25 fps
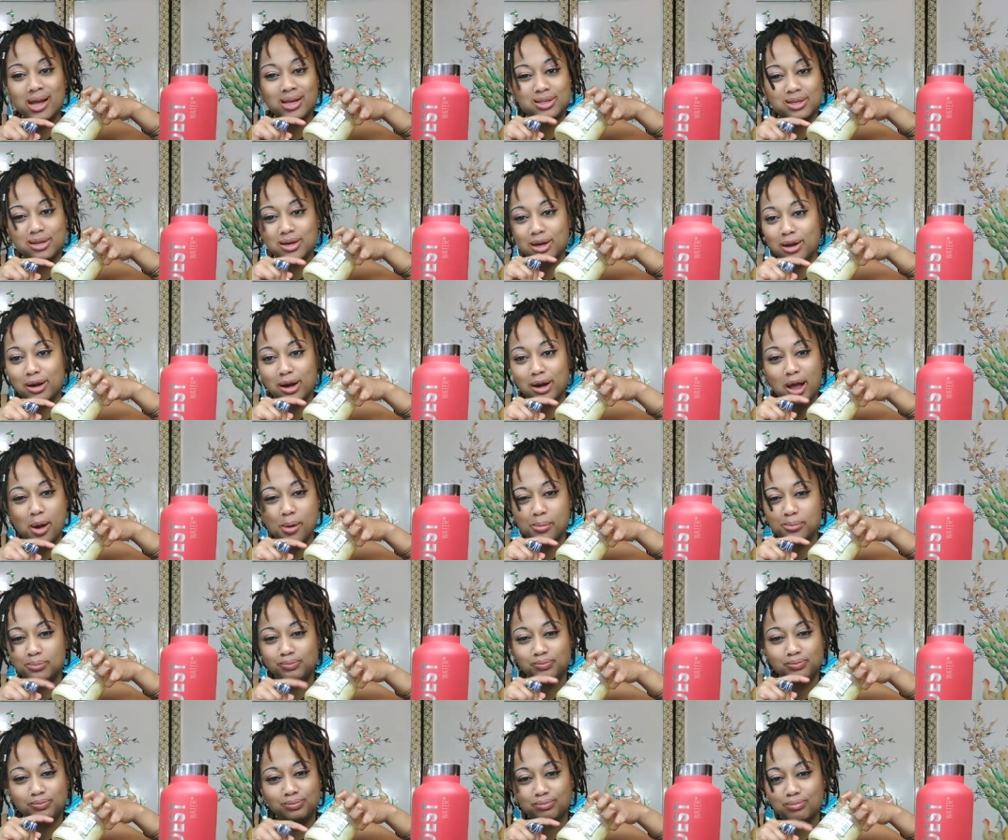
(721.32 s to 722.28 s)
it's a no-no.
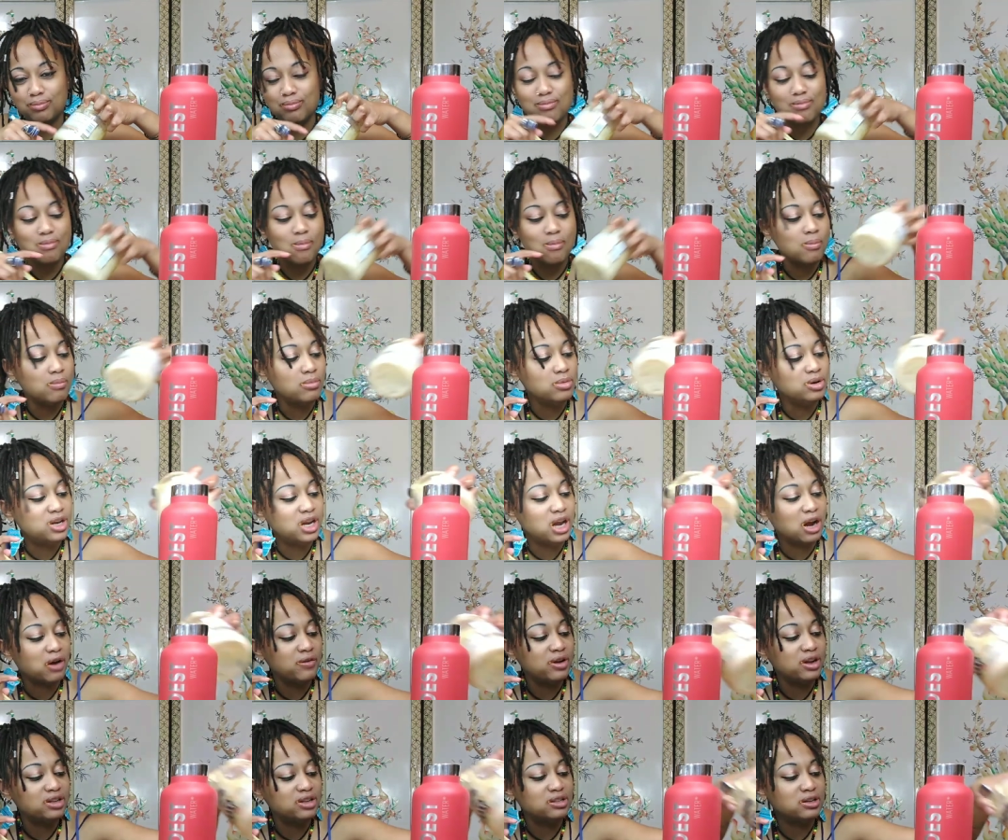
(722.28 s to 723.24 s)

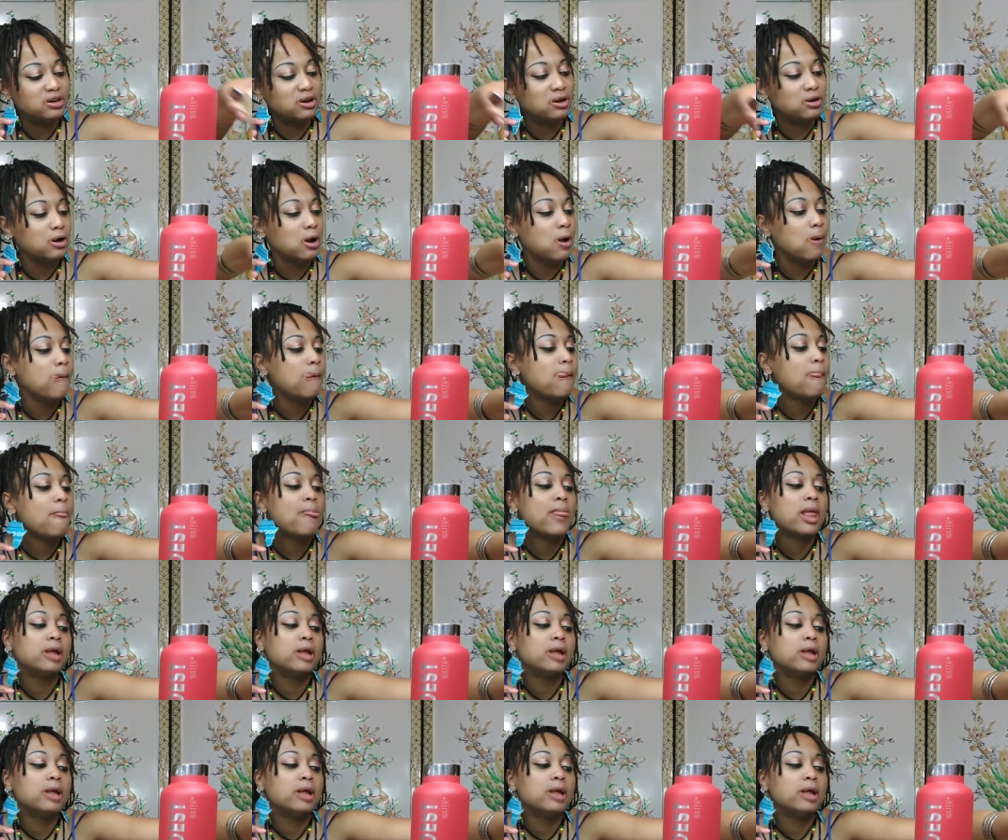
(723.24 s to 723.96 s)
Dairy is a no-no.